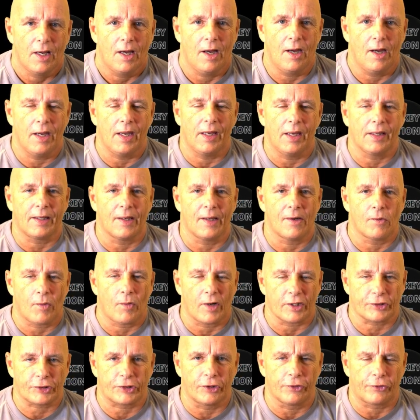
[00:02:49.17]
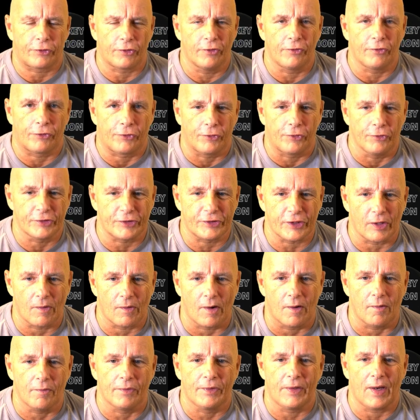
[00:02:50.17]
Again, Washington
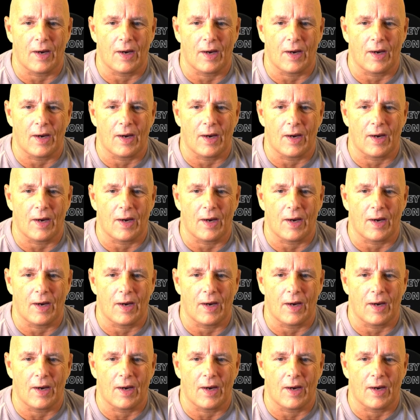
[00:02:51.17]
2-0.